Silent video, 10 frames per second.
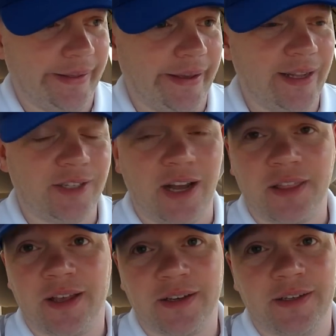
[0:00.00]
it's
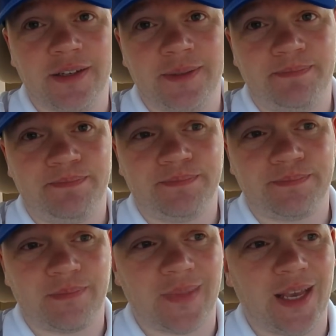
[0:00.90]
not that good.
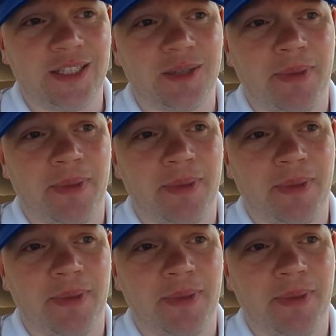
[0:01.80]
It's